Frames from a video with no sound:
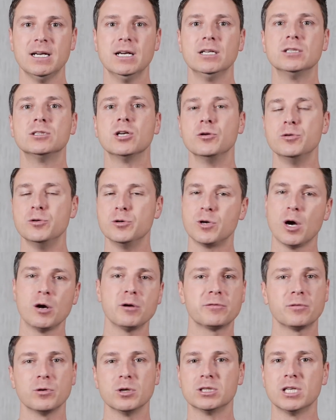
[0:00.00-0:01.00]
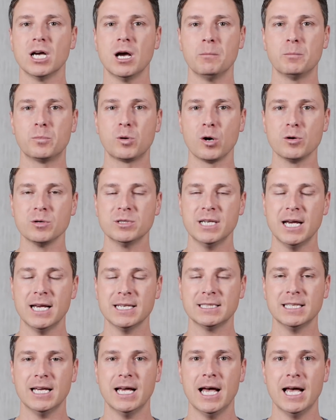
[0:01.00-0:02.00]
So you go through a certain
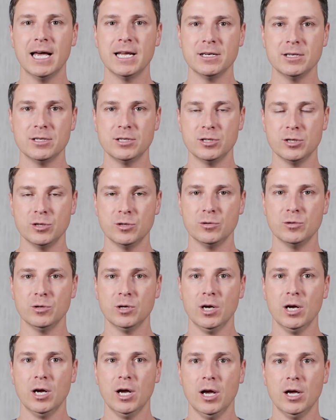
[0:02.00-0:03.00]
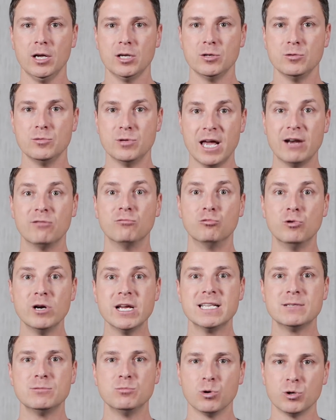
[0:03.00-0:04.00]
process and you then,
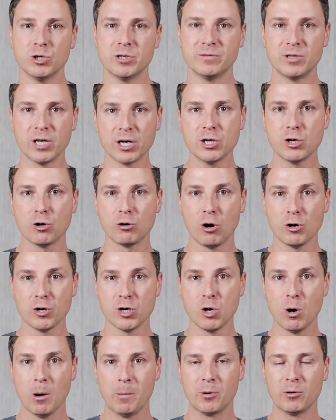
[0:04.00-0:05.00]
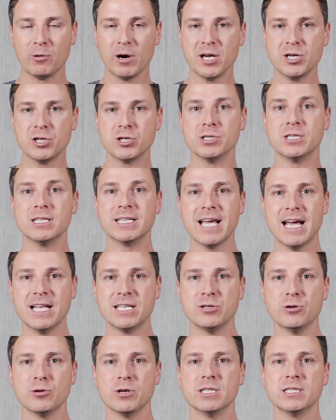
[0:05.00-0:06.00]
once you've done your new operation to get
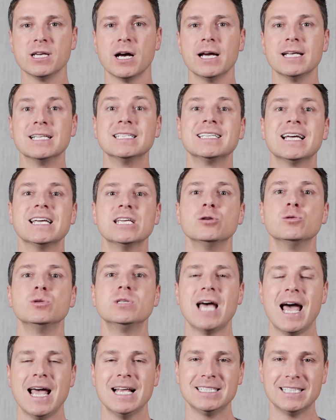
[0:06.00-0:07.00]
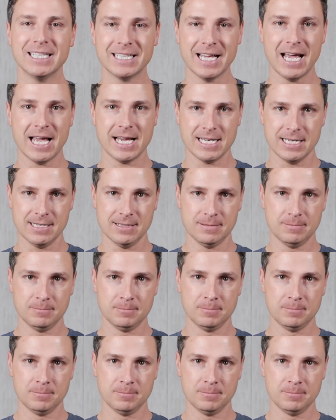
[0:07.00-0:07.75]
to your desired state, you test again.